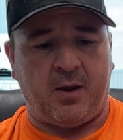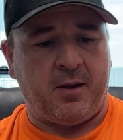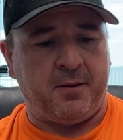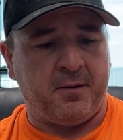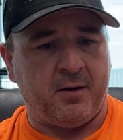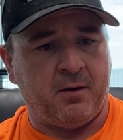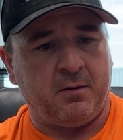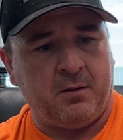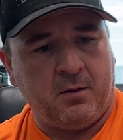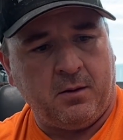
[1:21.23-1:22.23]
and
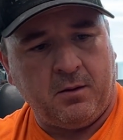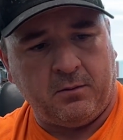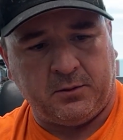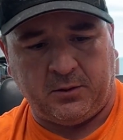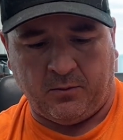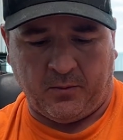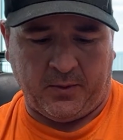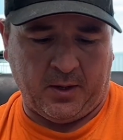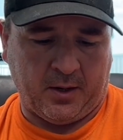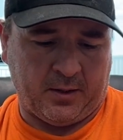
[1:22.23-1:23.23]
let's see what we
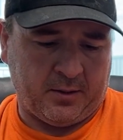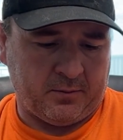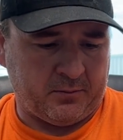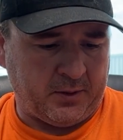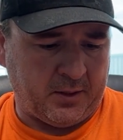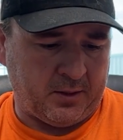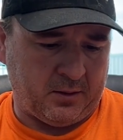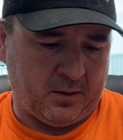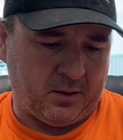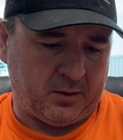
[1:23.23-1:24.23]
got here. We
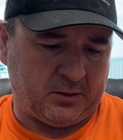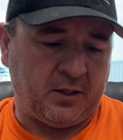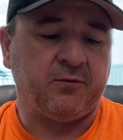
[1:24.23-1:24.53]
got Steve